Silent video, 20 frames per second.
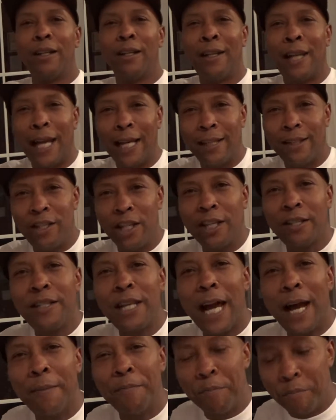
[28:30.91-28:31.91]
like, just
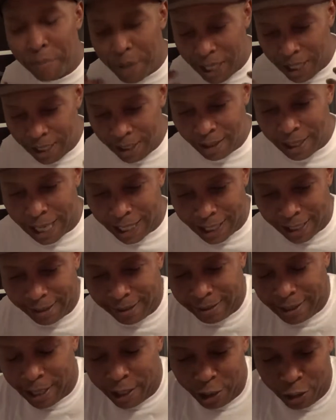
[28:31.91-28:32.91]
not me, like I
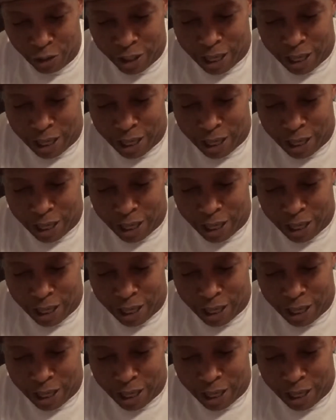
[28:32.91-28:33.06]
said, you